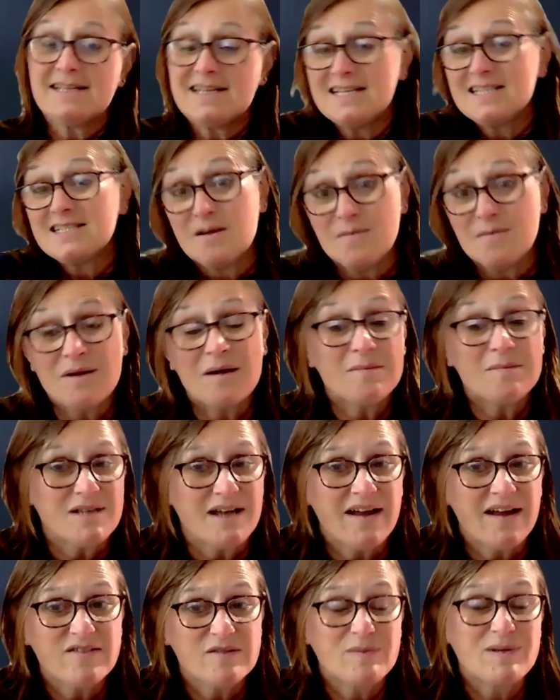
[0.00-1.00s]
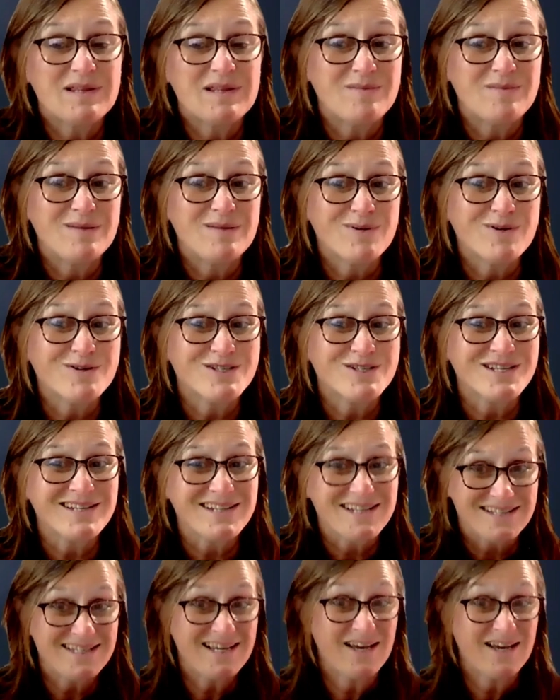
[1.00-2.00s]
And sometimes I have to be the mean
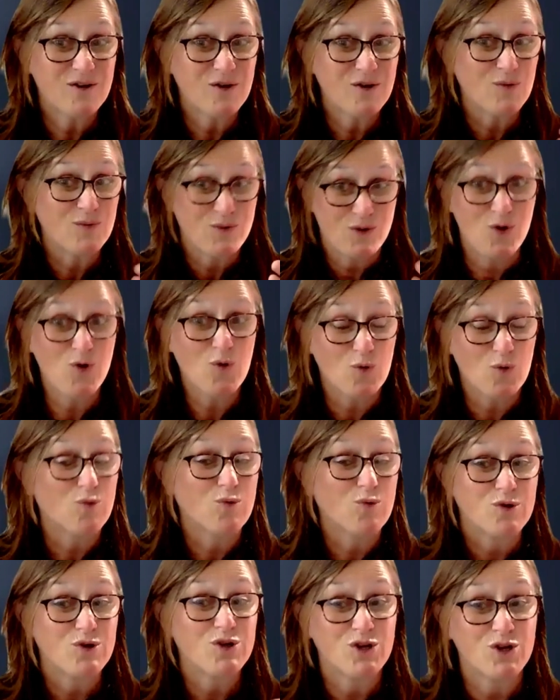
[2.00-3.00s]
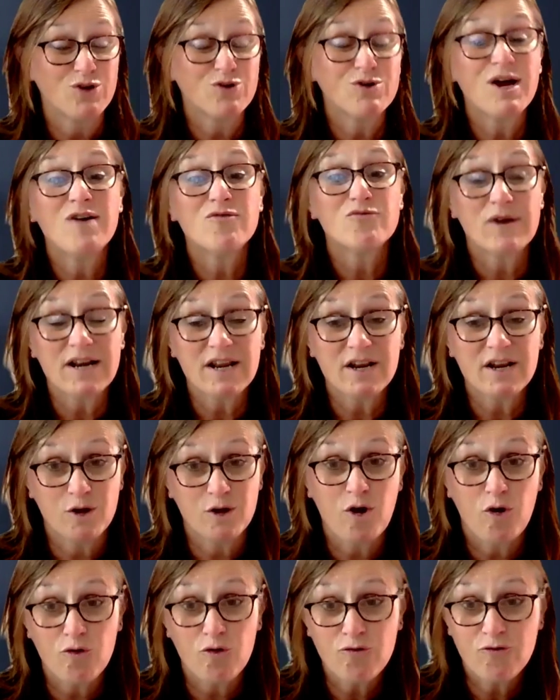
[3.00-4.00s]
person and tell you, no, you're not ready
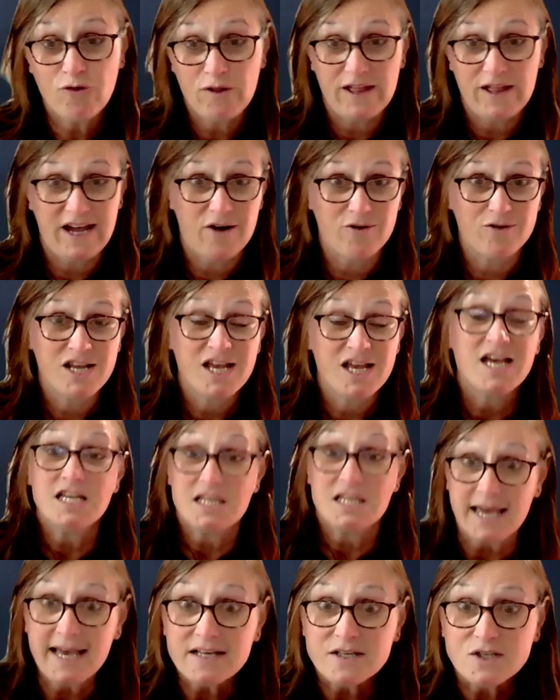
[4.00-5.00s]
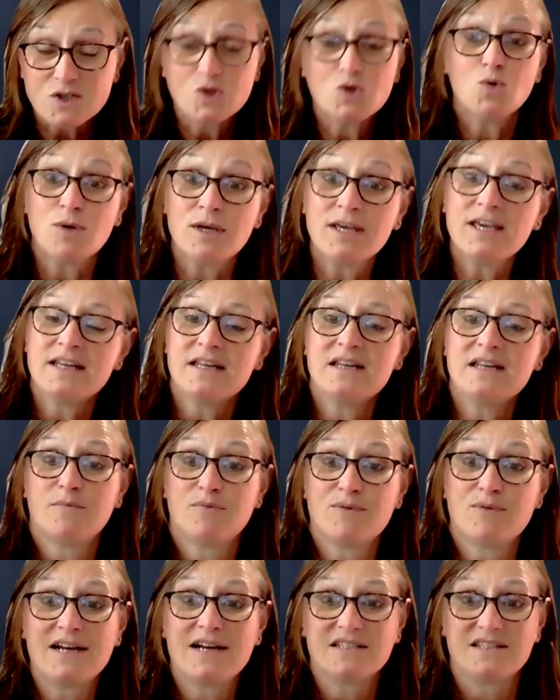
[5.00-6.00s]
to go full out. Yes, you can get
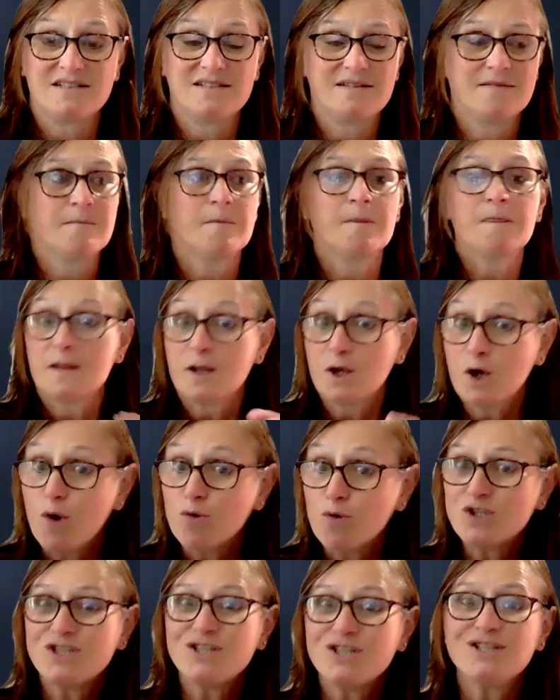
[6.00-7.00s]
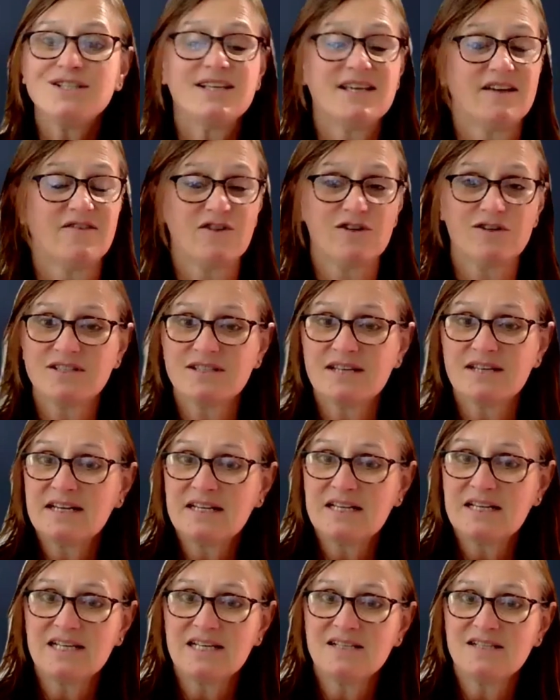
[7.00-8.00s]
in and practice. Coaches, if you're
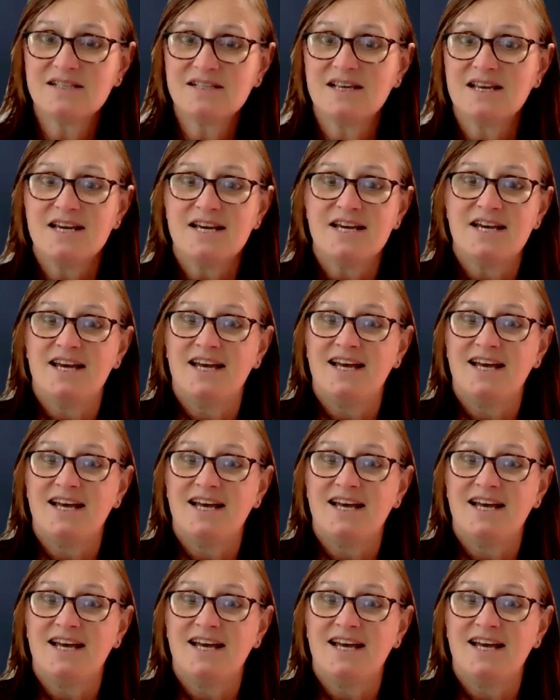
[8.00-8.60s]
listening to this,